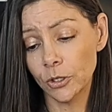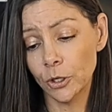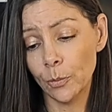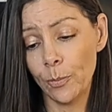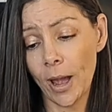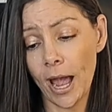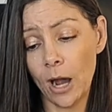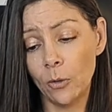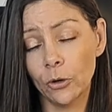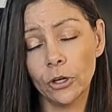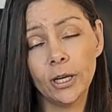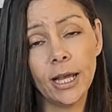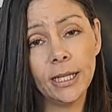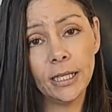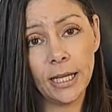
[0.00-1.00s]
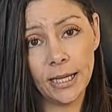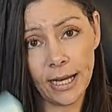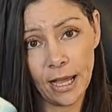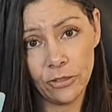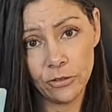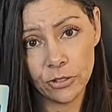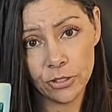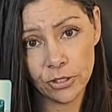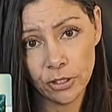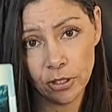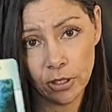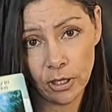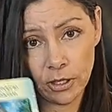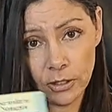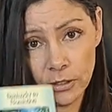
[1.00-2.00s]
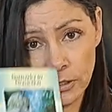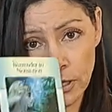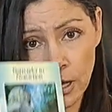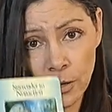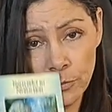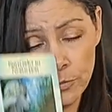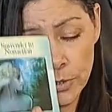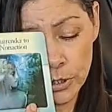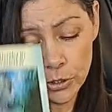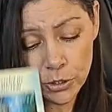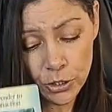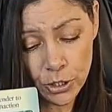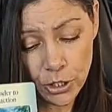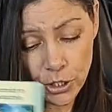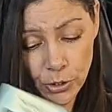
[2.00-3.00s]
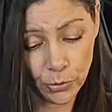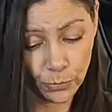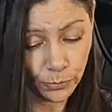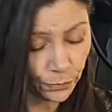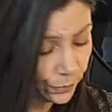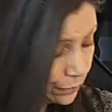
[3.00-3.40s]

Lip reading: on your power, and let others come to you.